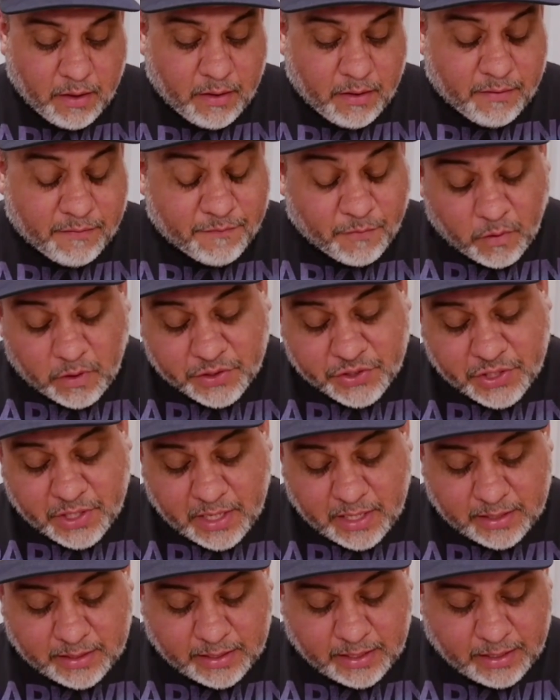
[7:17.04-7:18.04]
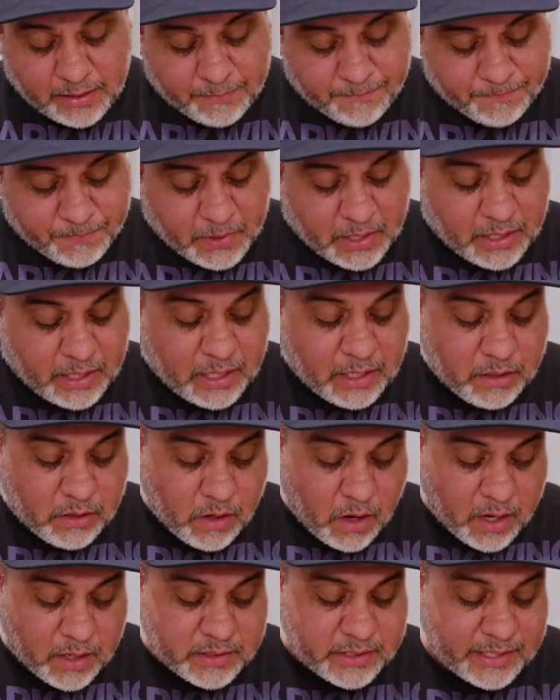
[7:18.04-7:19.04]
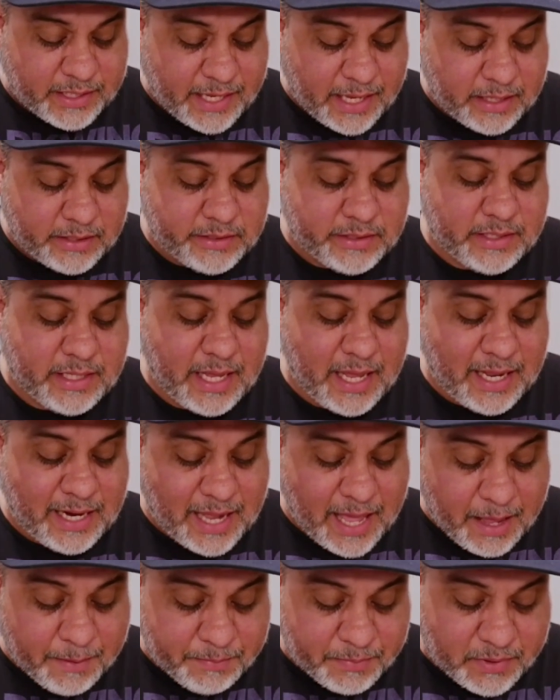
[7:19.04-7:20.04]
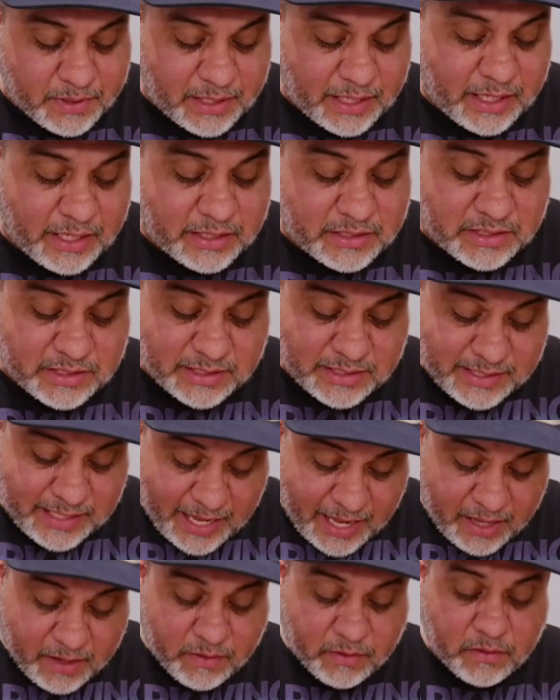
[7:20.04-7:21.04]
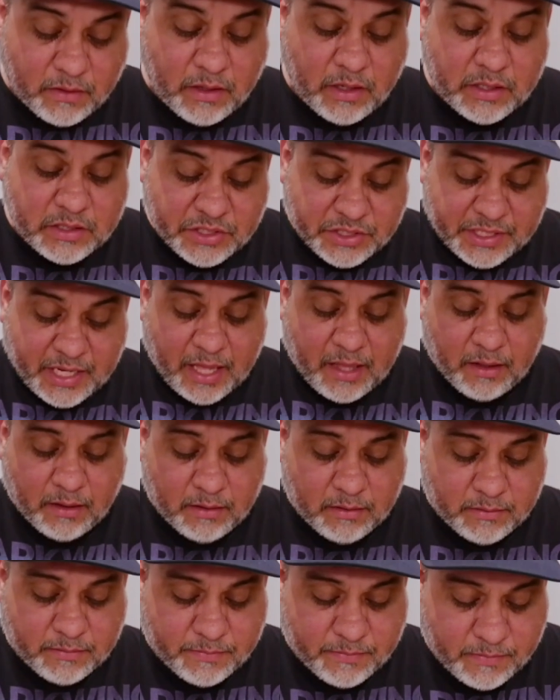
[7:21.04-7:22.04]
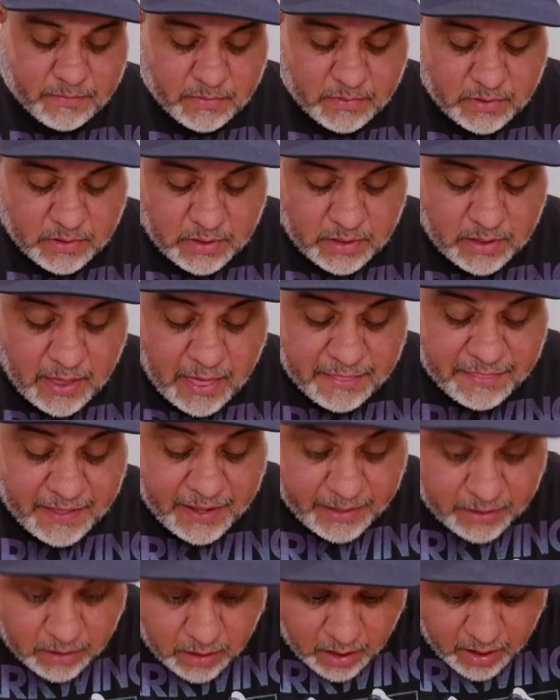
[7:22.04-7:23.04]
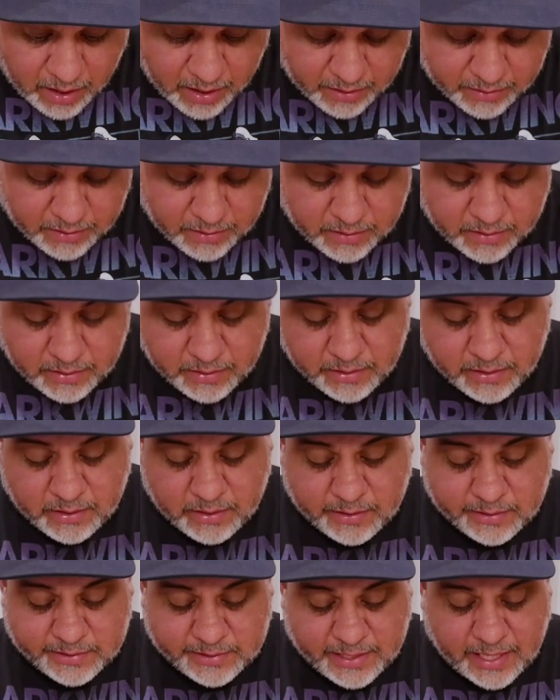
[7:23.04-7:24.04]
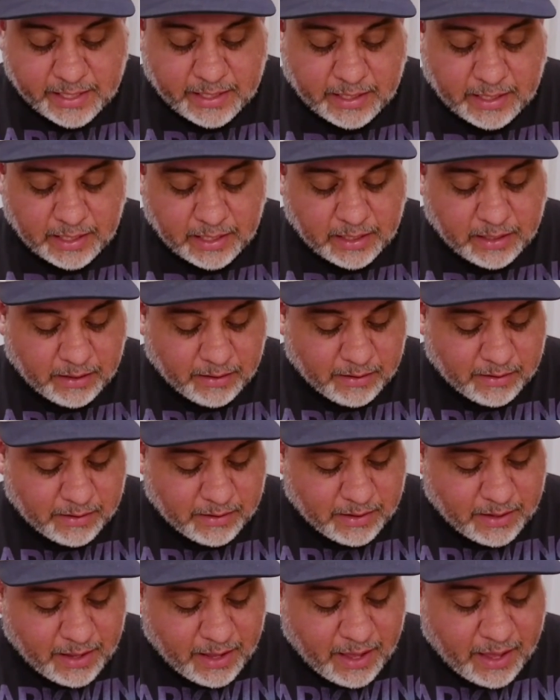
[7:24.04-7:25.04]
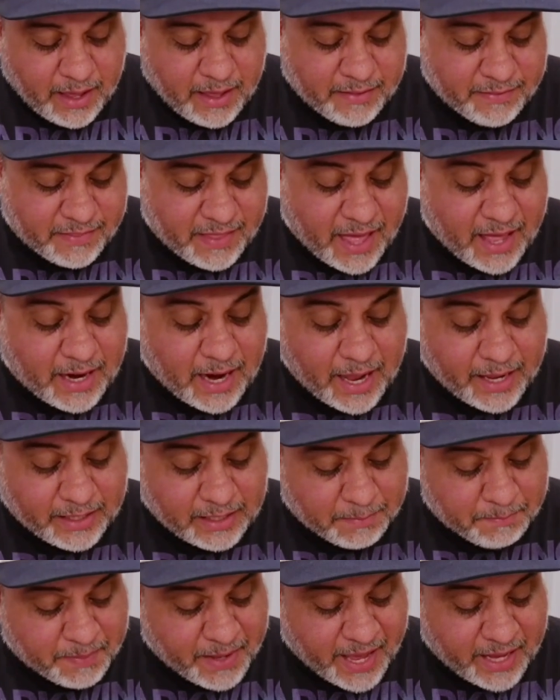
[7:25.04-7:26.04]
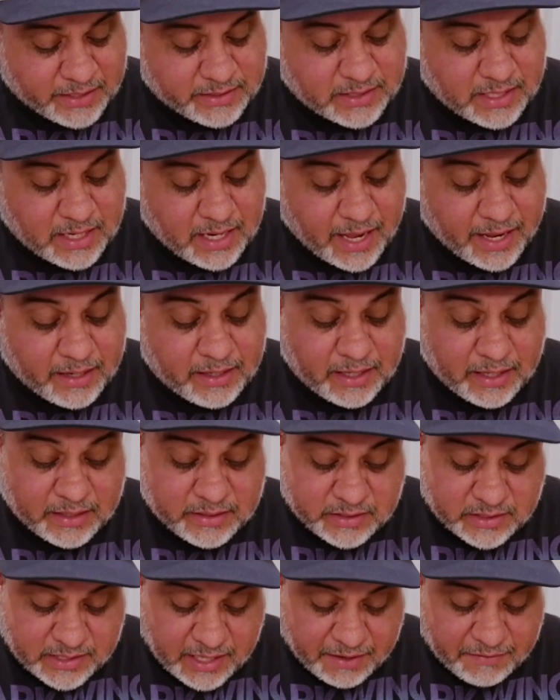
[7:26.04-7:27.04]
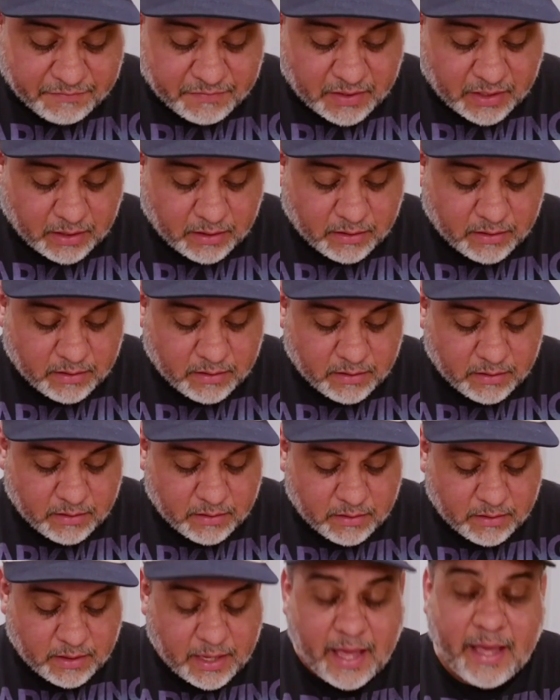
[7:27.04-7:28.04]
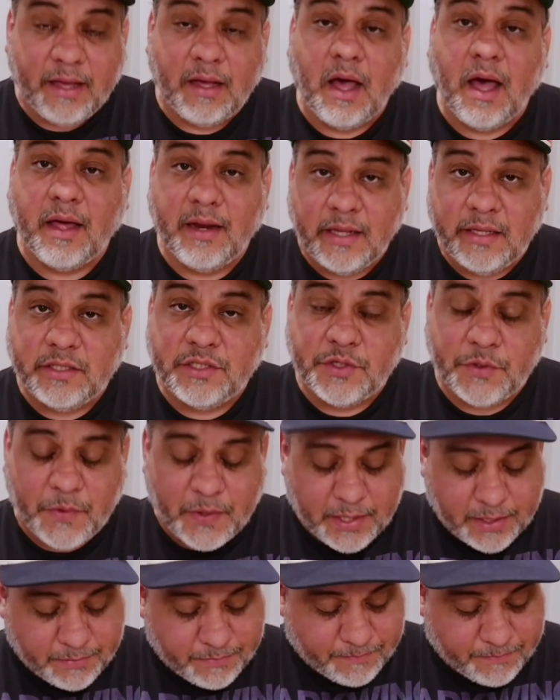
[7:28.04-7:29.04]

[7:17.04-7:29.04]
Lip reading: Fortunately, he knocked against an empty snail shell. Thank God, said he, in that I can pass the night in safety, and got into it.